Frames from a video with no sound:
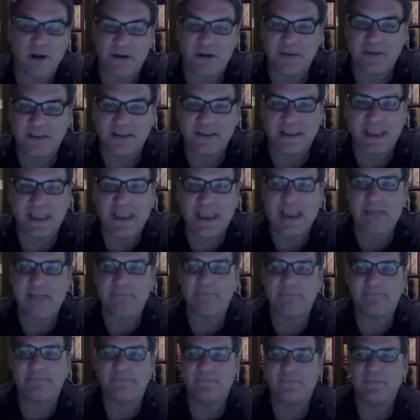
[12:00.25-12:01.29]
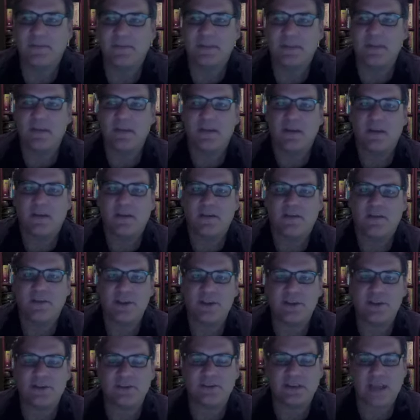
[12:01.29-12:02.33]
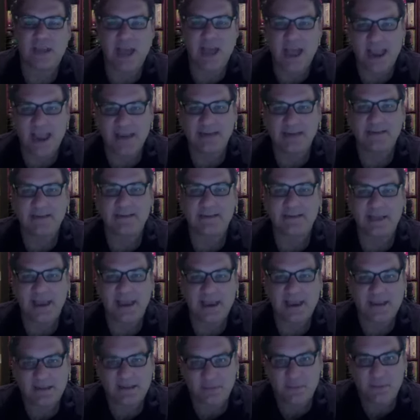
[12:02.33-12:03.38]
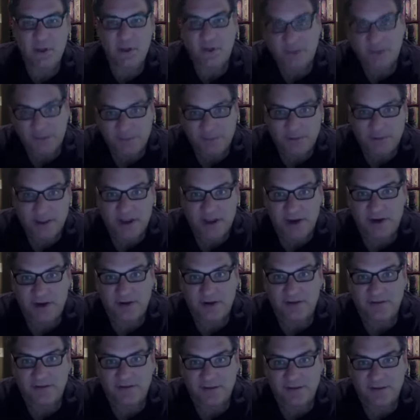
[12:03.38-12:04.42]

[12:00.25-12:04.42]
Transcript: of the game feels kind of like the multiplayer